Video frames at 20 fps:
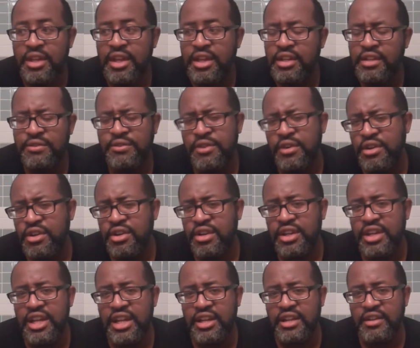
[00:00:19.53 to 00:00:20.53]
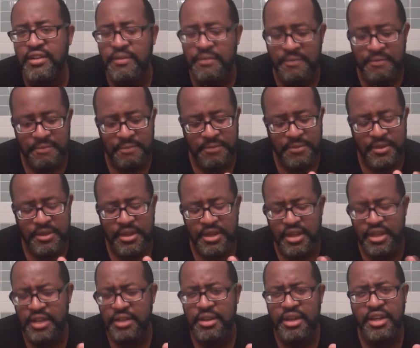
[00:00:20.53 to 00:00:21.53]
And if you're good at
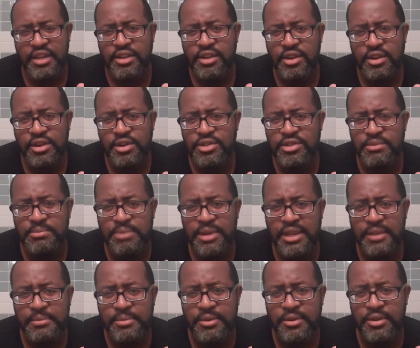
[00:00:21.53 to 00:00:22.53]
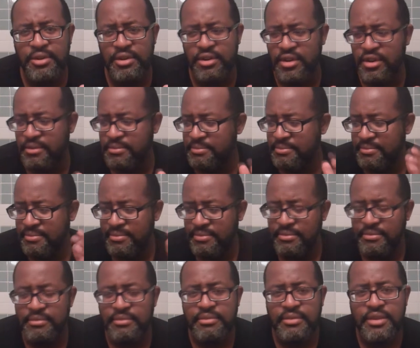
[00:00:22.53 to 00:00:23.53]
encouraging people or
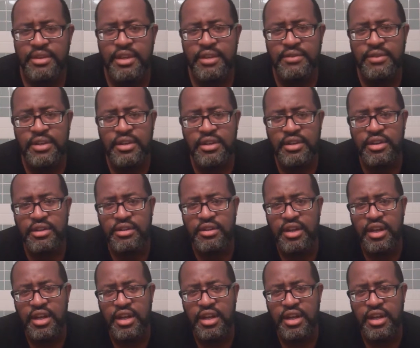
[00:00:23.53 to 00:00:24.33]
giving good